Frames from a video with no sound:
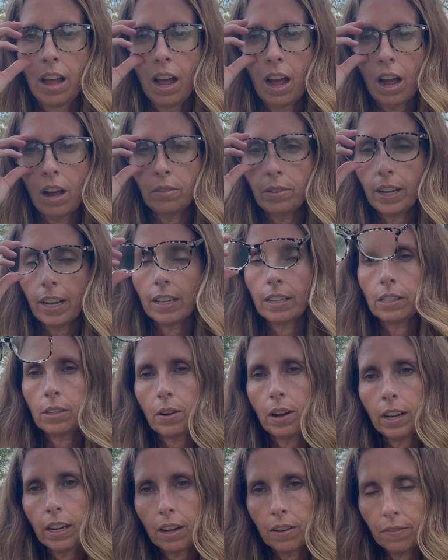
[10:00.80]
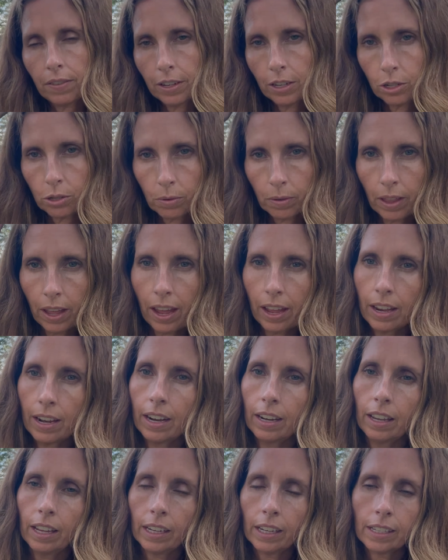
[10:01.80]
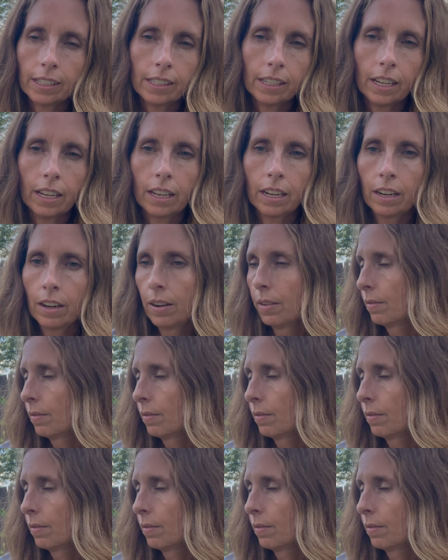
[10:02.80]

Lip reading: Okay, so I got finished with that, and like I said,